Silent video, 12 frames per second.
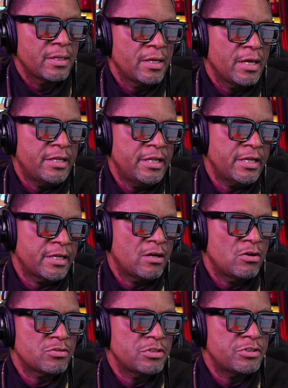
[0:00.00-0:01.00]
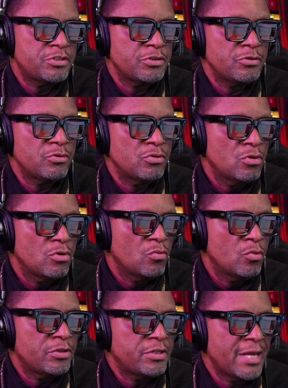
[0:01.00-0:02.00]
And then it goes into
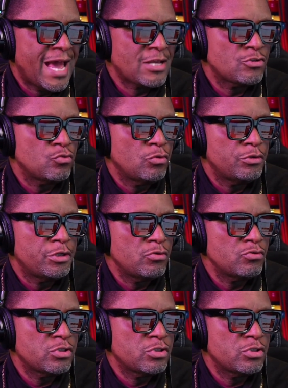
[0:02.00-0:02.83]
what the actual notes